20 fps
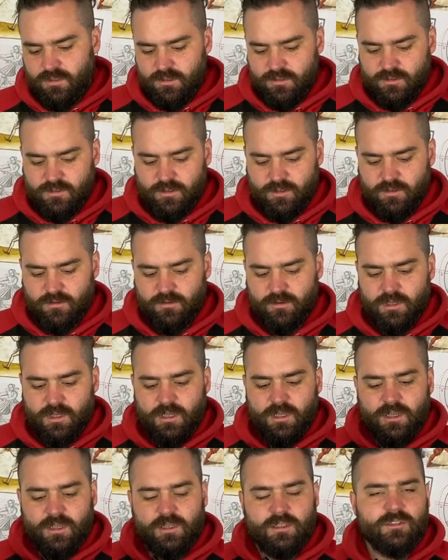So
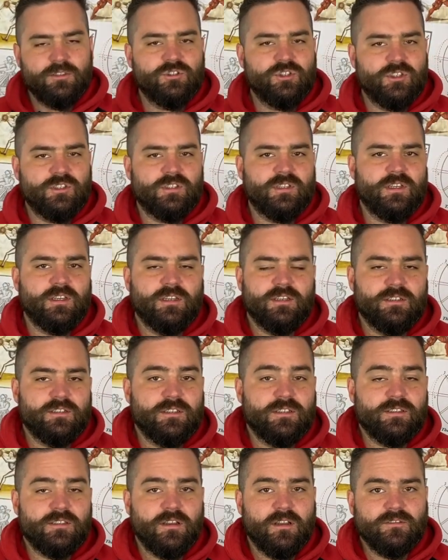just to
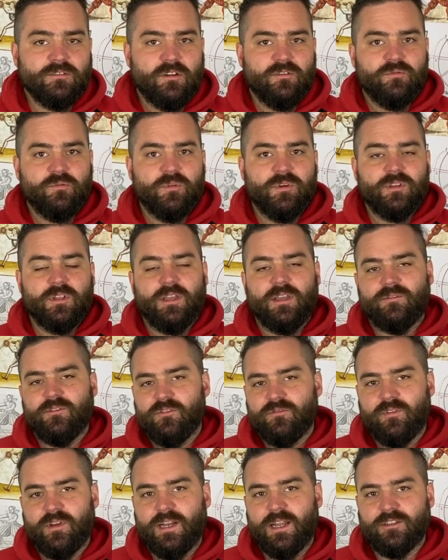start off with, I have no
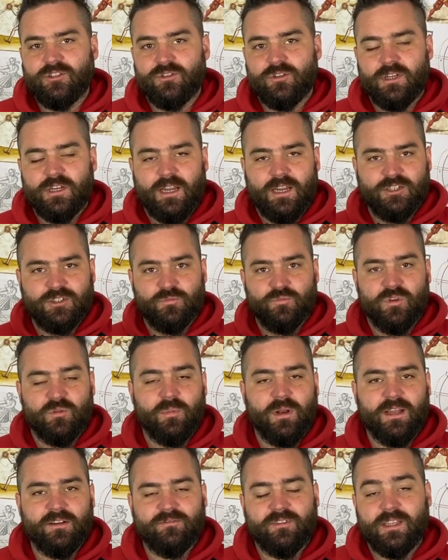financial connection with
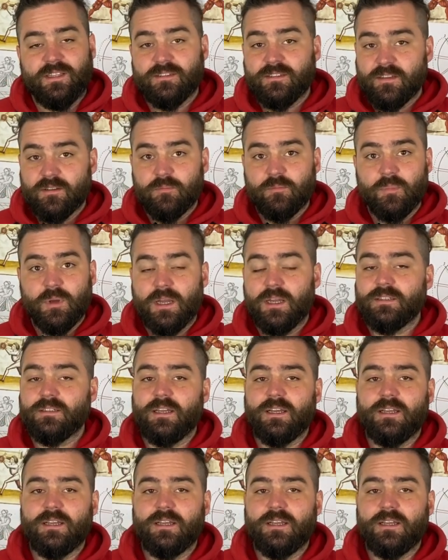Black Fencer, but